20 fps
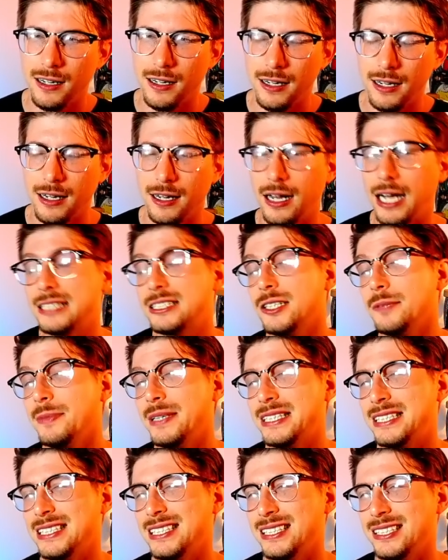I should
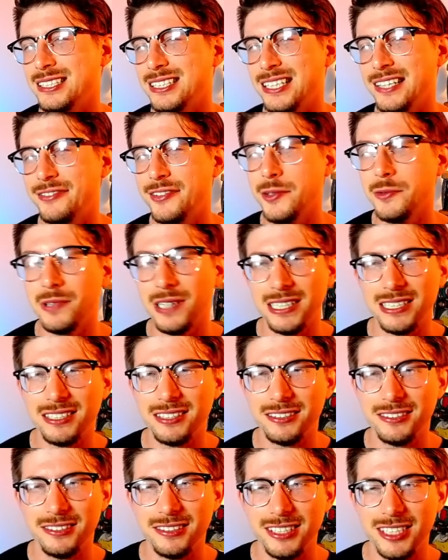mention, if you want
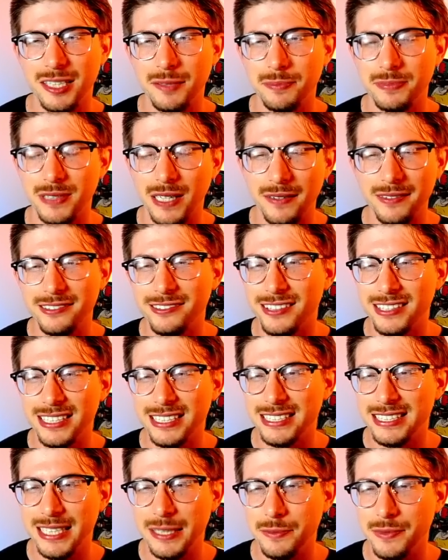to, you could probably run this
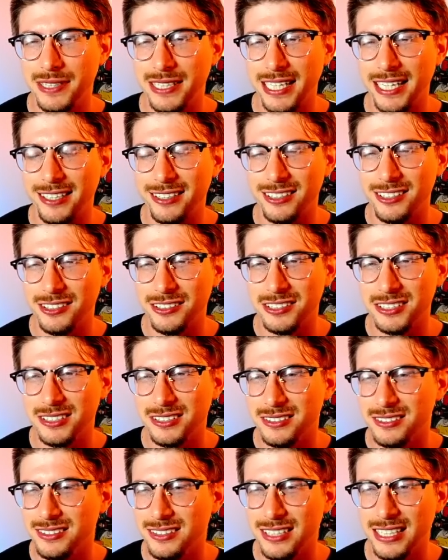team with
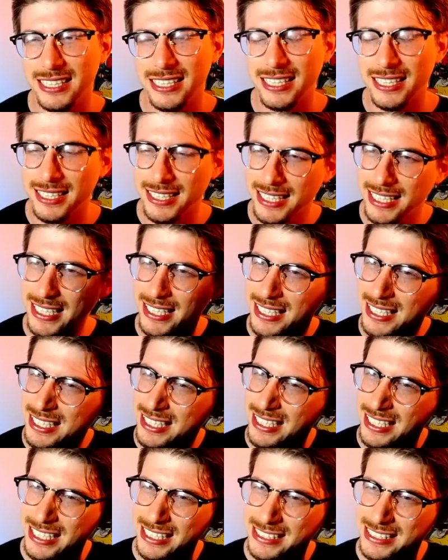Gyarados in the lead
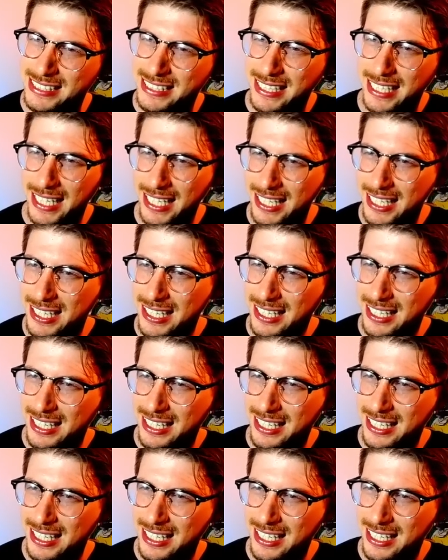instead.